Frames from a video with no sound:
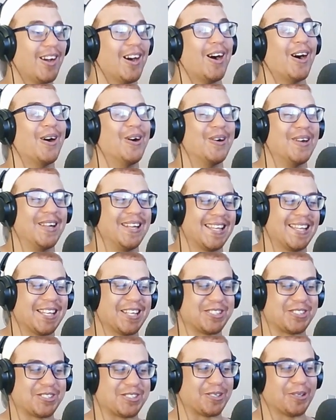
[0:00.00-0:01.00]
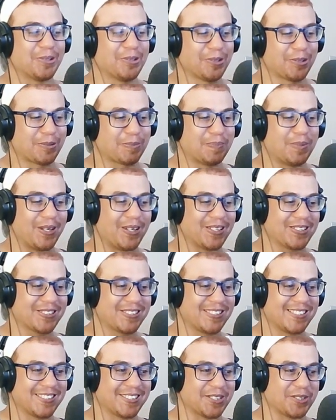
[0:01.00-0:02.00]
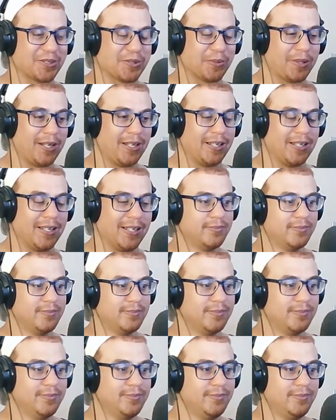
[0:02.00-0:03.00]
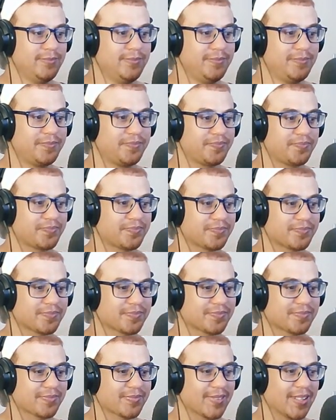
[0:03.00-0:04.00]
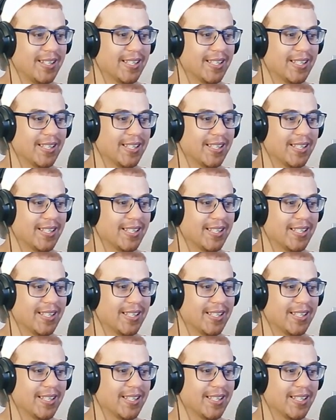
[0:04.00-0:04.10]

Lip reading: Oh, and he gets loot boxes as well. A